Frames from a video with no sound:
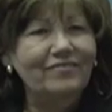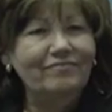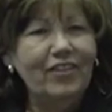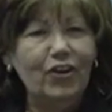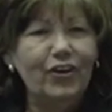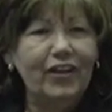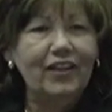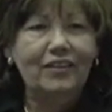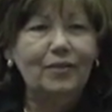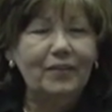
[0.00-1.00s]
I
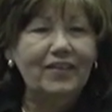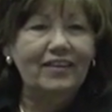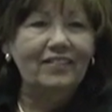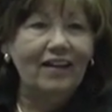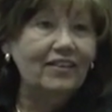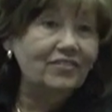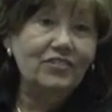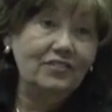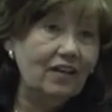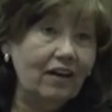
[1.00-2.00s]
had been
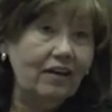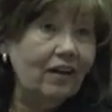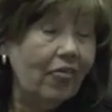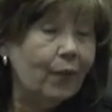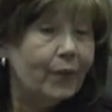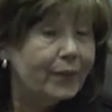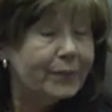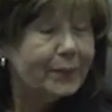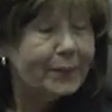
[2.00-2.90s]
with for years told